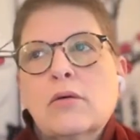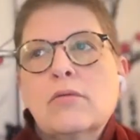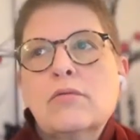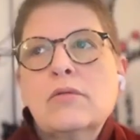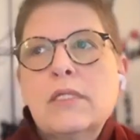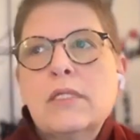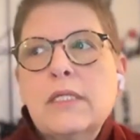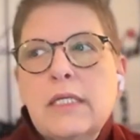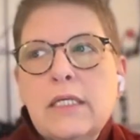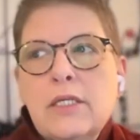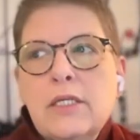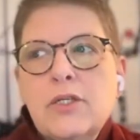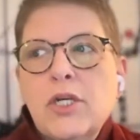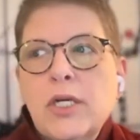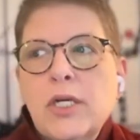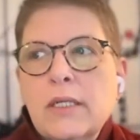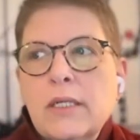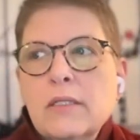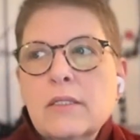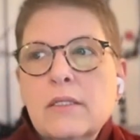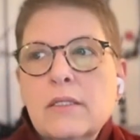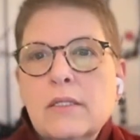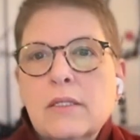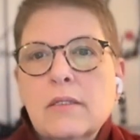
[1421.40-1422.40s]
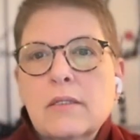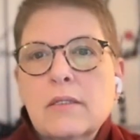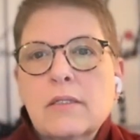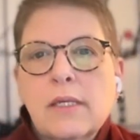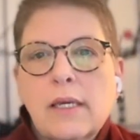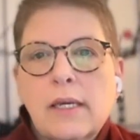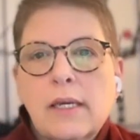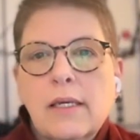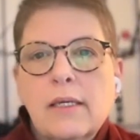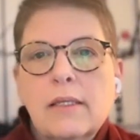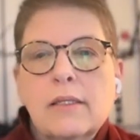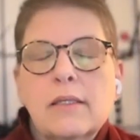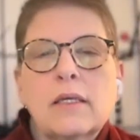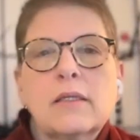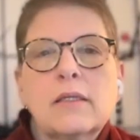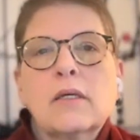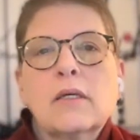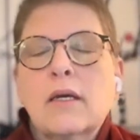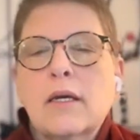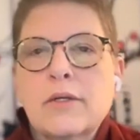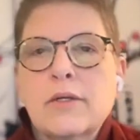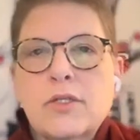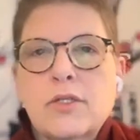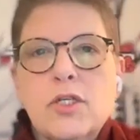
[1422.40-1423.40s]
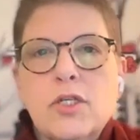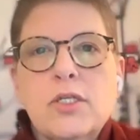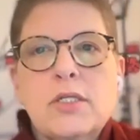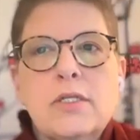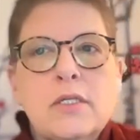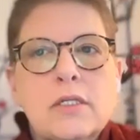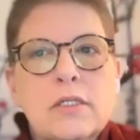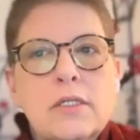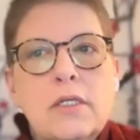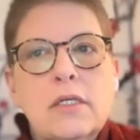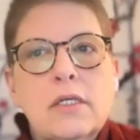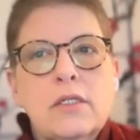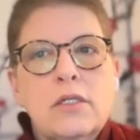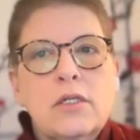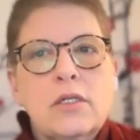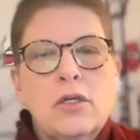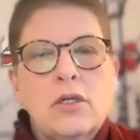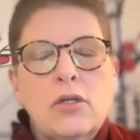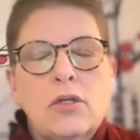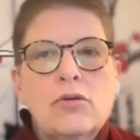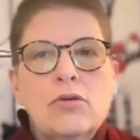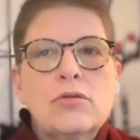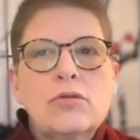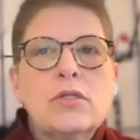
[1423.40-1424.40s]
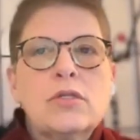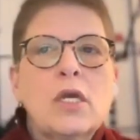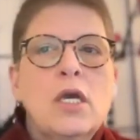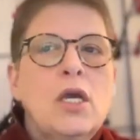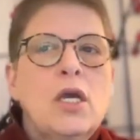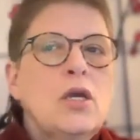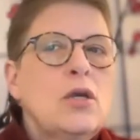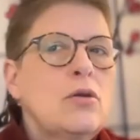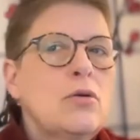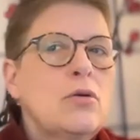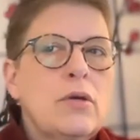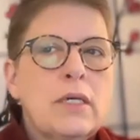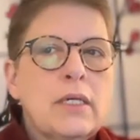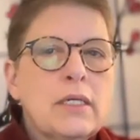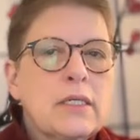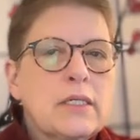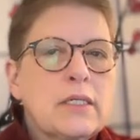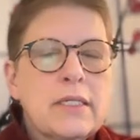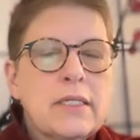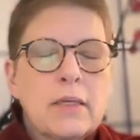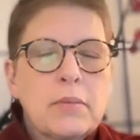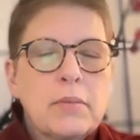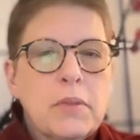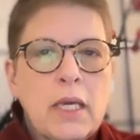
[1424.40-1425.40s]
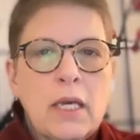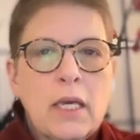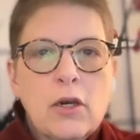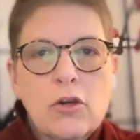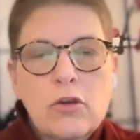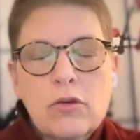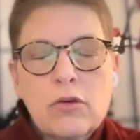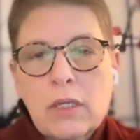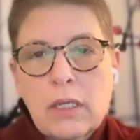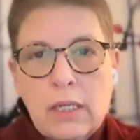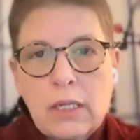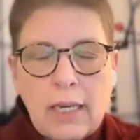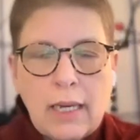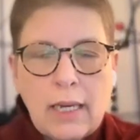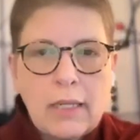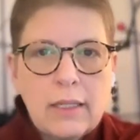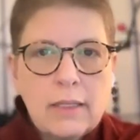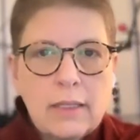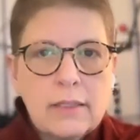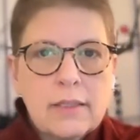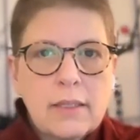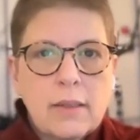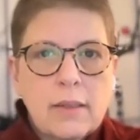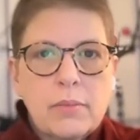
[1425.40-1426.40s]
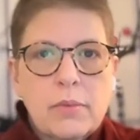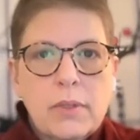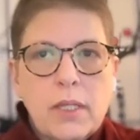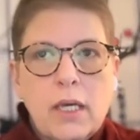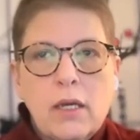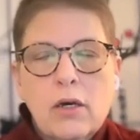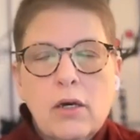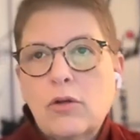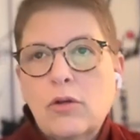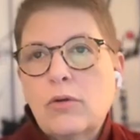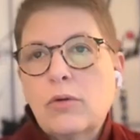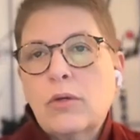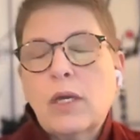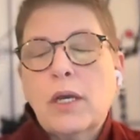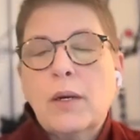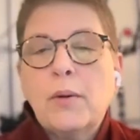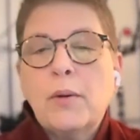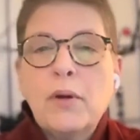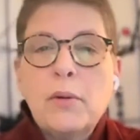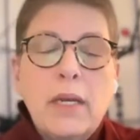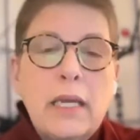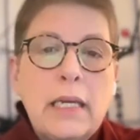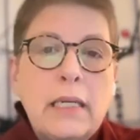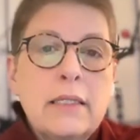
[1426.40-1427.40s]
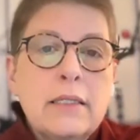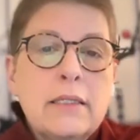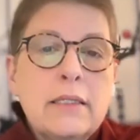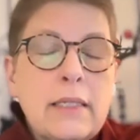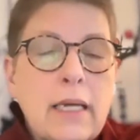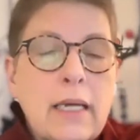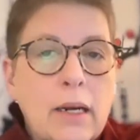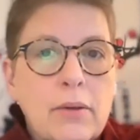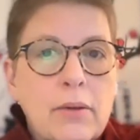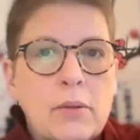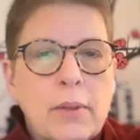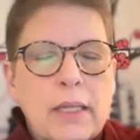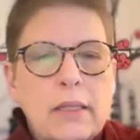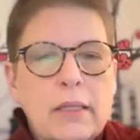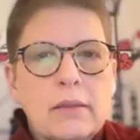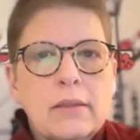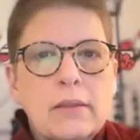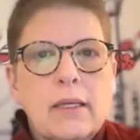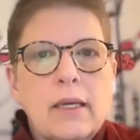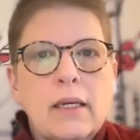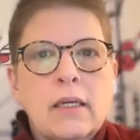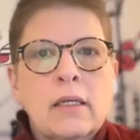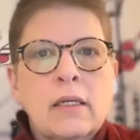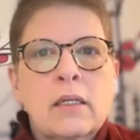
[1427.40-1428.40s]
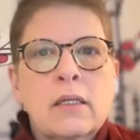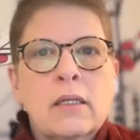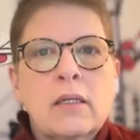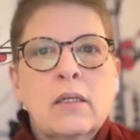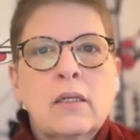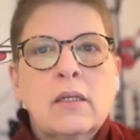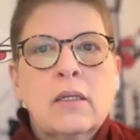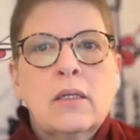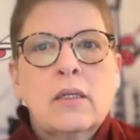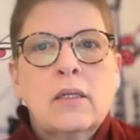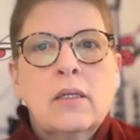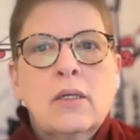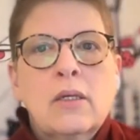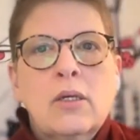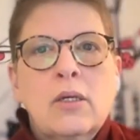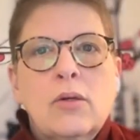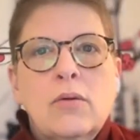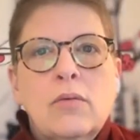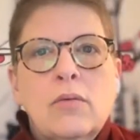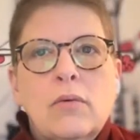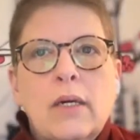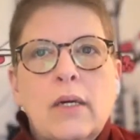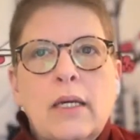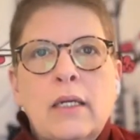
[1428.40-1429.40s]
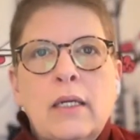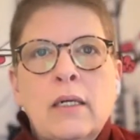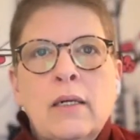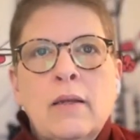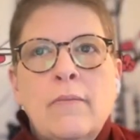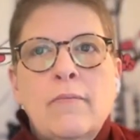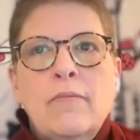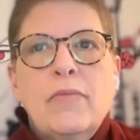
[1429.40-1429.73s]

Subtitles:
teachings say that the consciousness continues. You can accept that, or you cannot accept that, or you can remain in doubt about that, right?